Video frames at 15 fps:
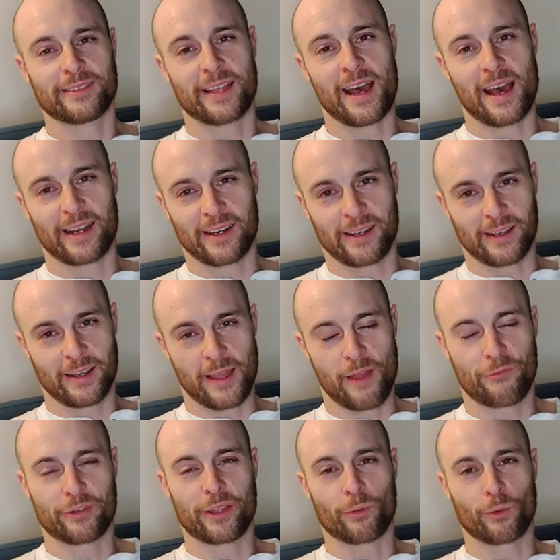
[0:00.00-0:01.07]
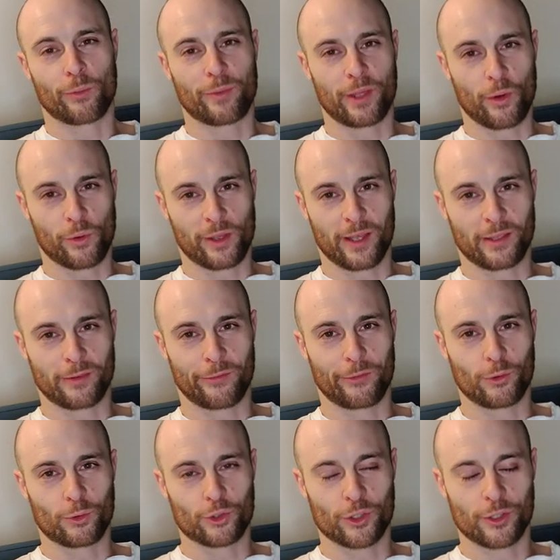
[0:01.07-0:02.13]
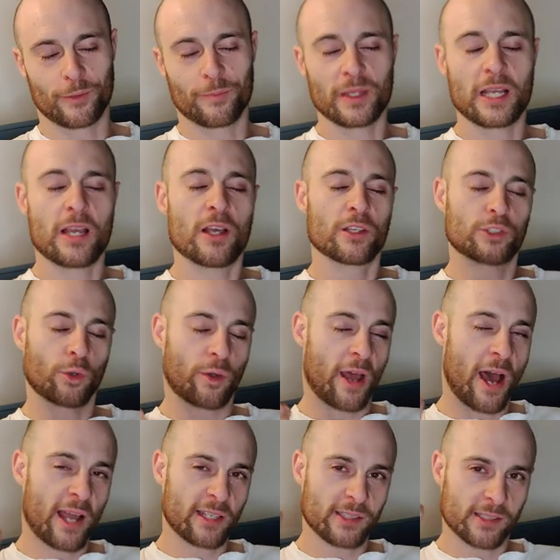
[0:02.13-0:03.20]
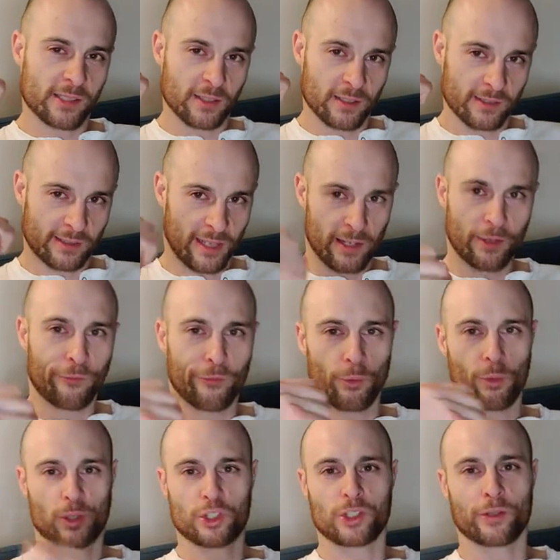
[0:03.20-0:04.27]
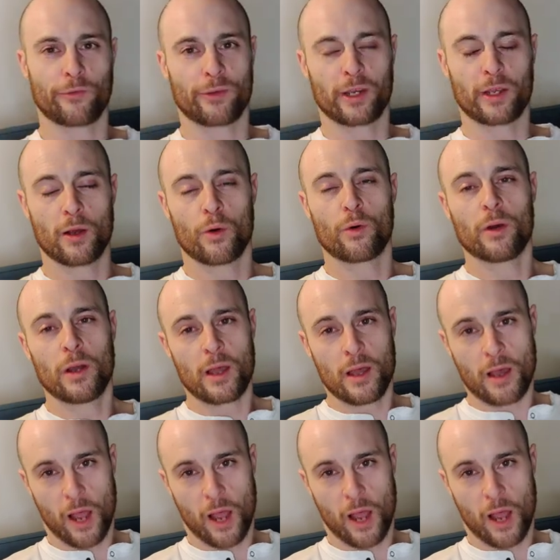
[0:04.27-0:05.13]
that everything will be okay in the future. So, guys, thank you for watching the video.